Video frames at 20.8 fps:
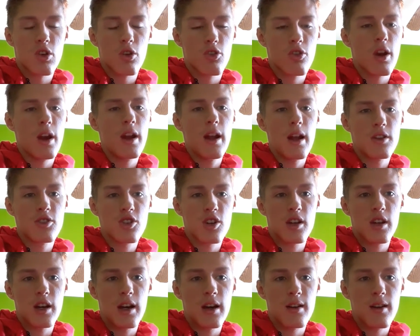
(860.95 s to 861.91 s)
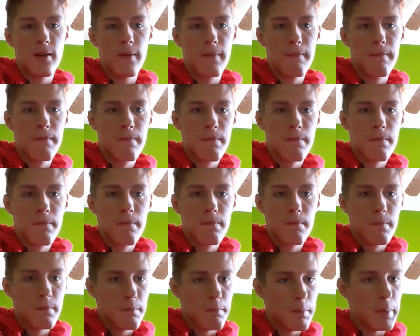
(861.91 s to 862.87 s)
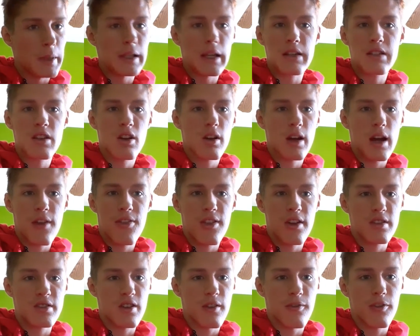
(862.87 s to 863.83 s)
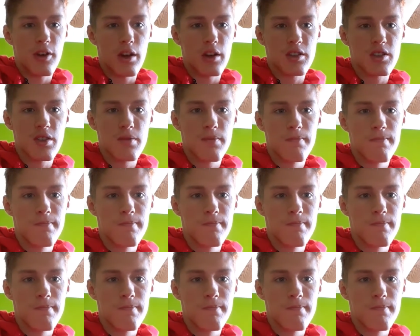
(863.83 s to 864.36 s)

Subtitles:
great on Chicago, but they still got things to fix.